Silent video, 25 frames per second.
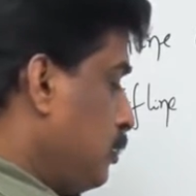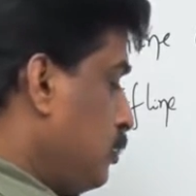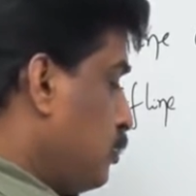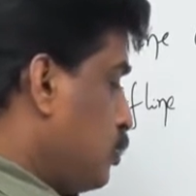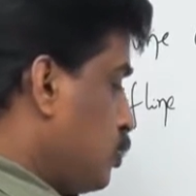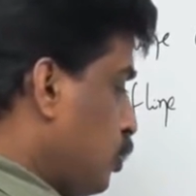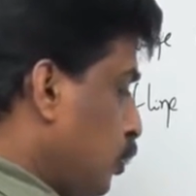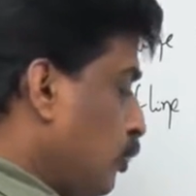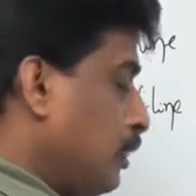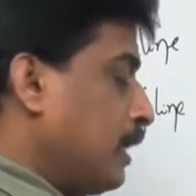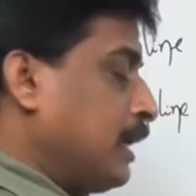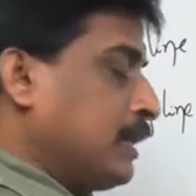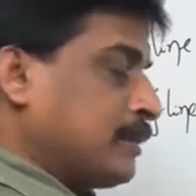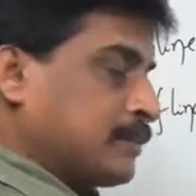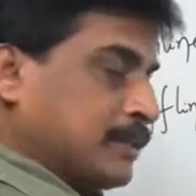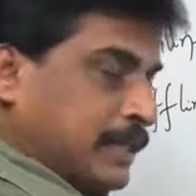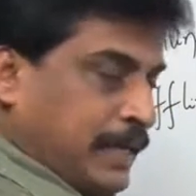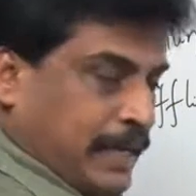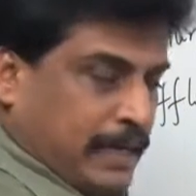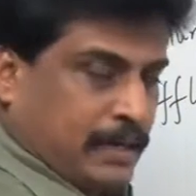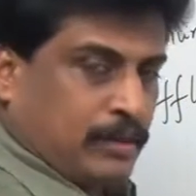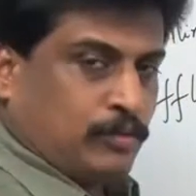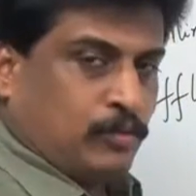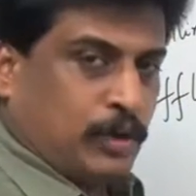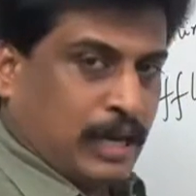So it will
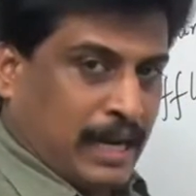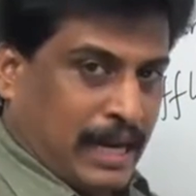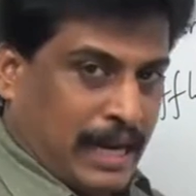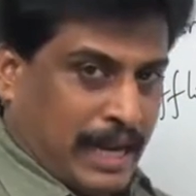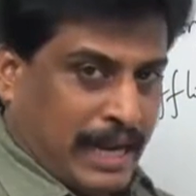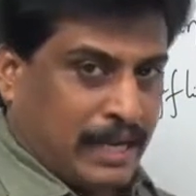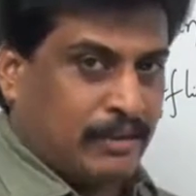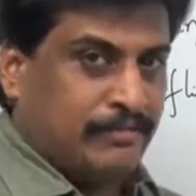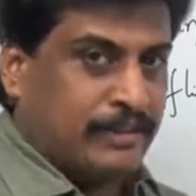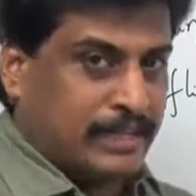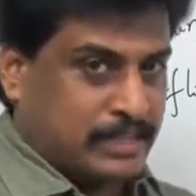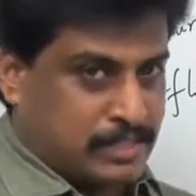take one live